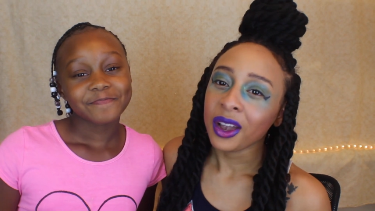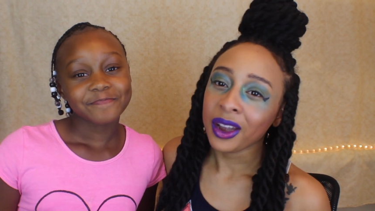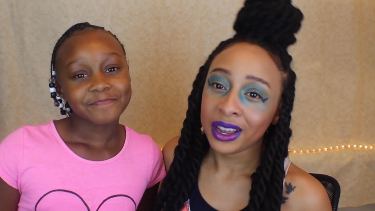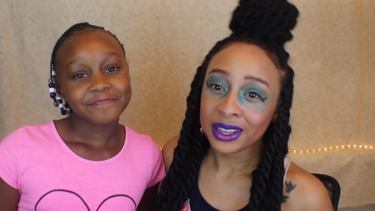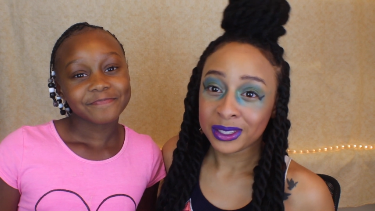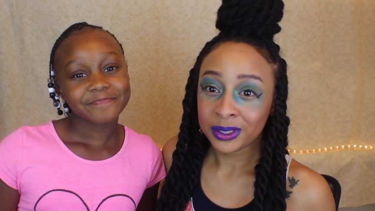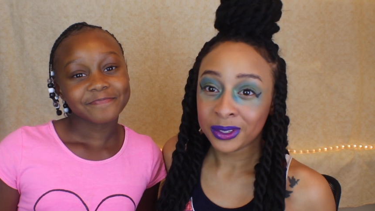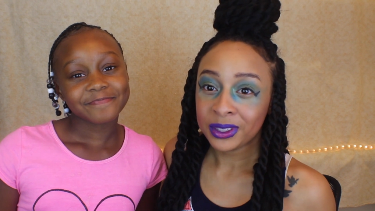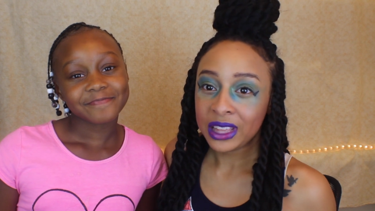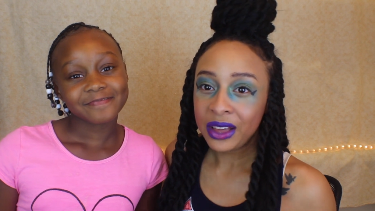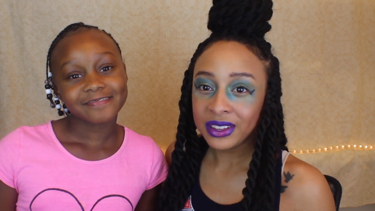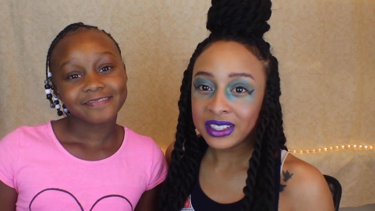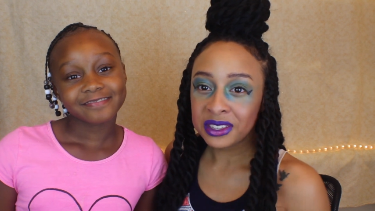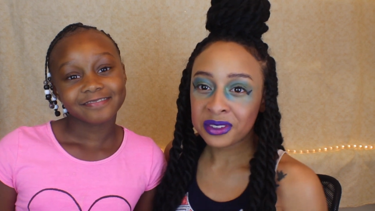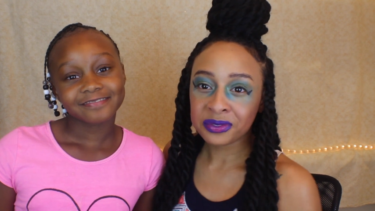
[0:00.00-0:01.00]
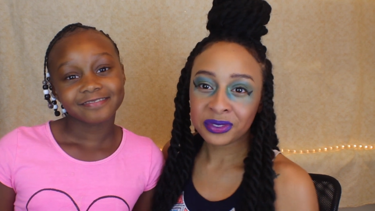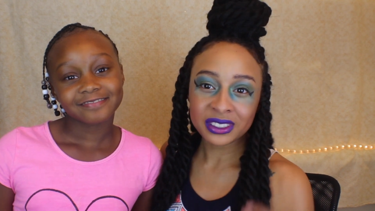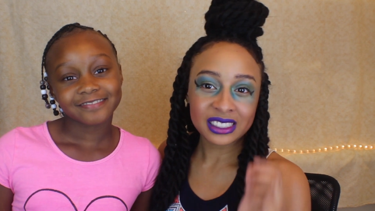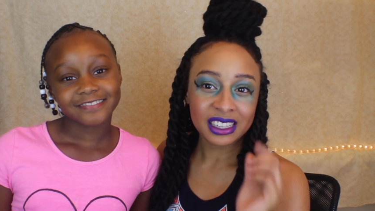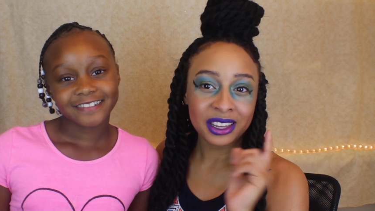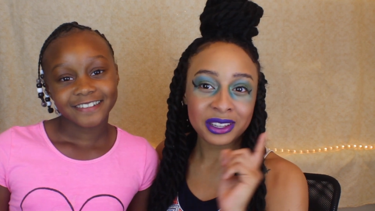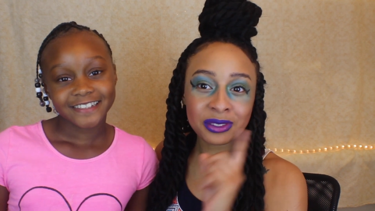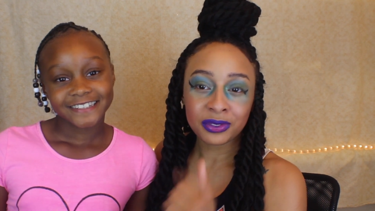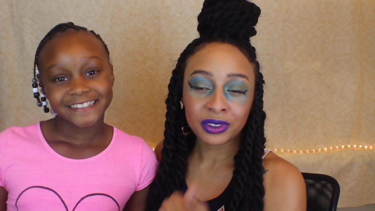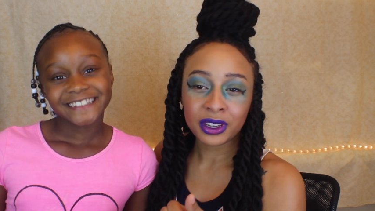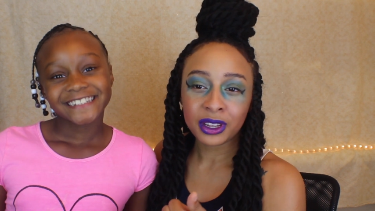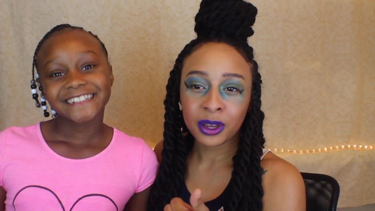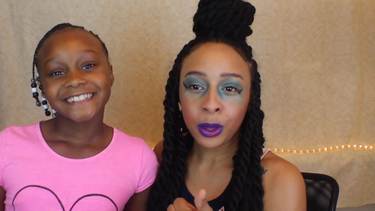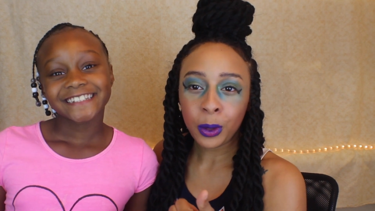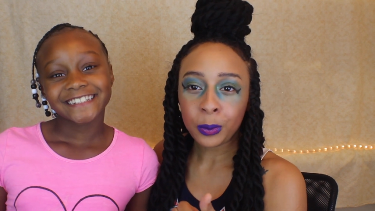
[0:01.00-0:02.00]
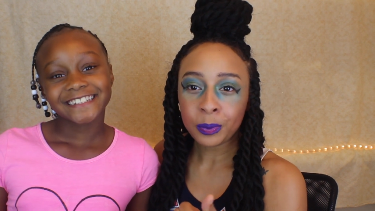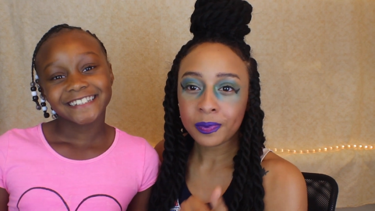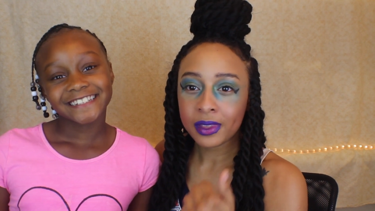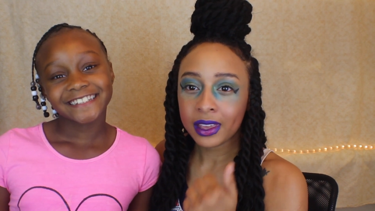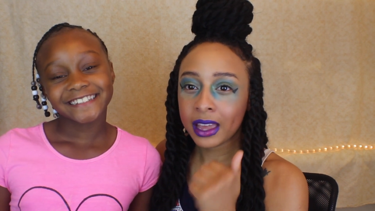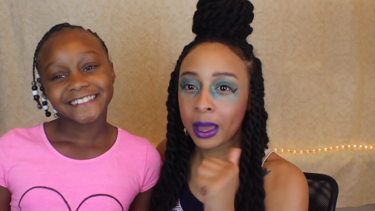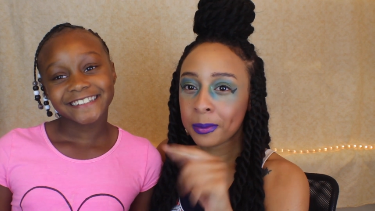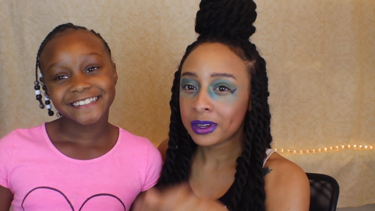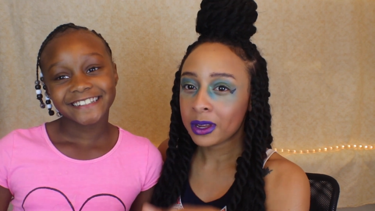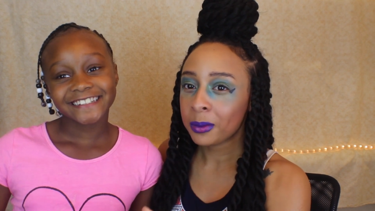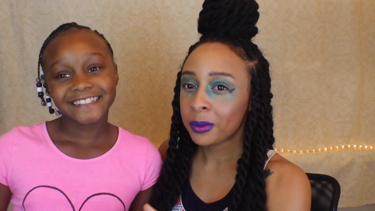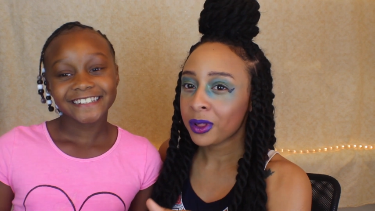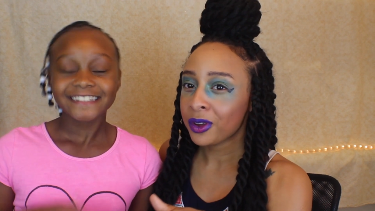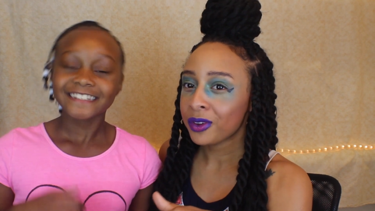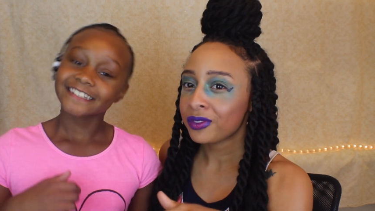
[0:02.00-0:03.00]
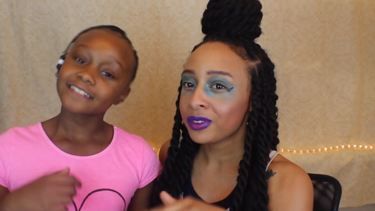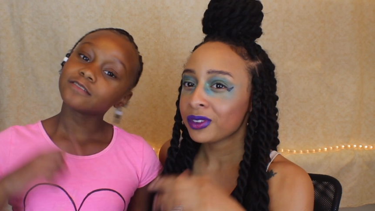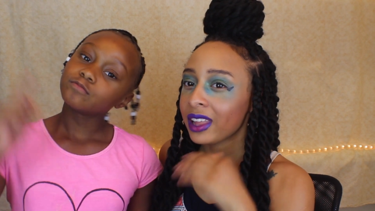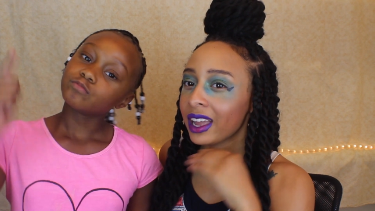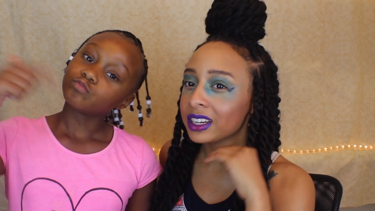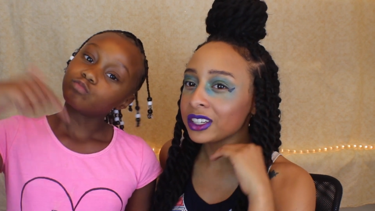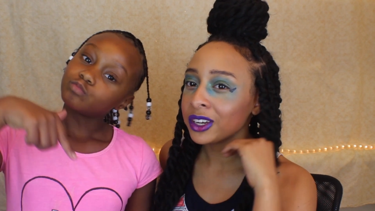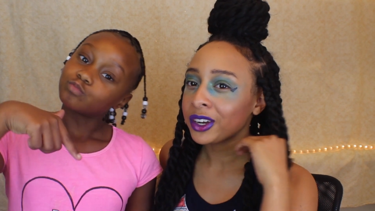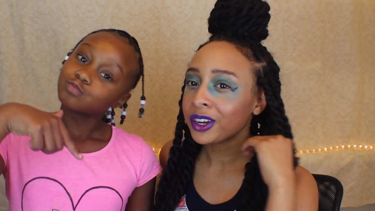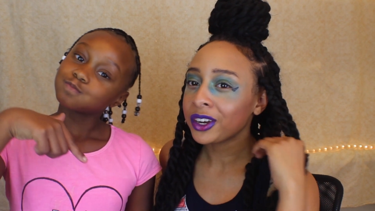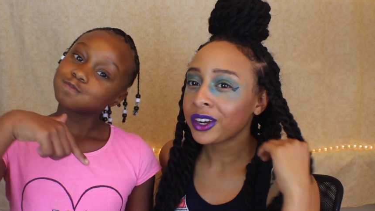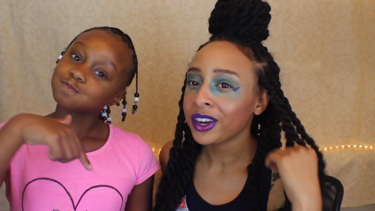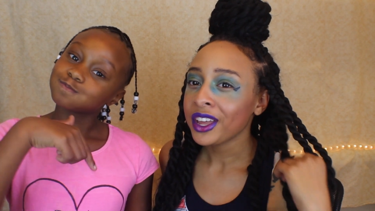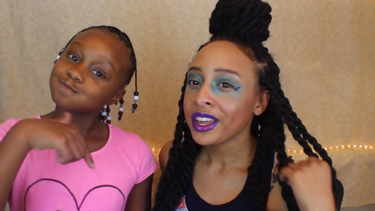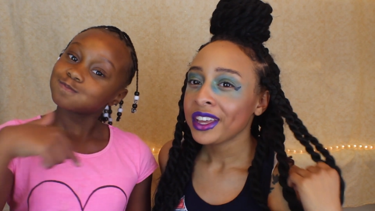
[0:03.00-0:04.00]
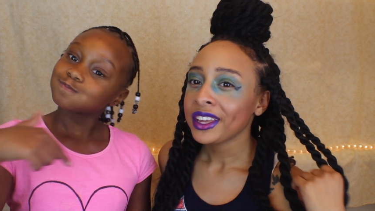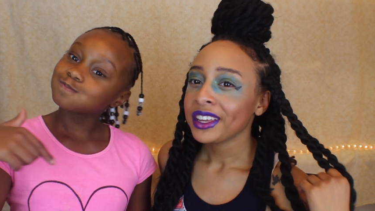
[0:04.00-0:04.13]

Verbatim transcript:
Speaker 1: Alright, so that was it for today's video. Comment down below if you liked her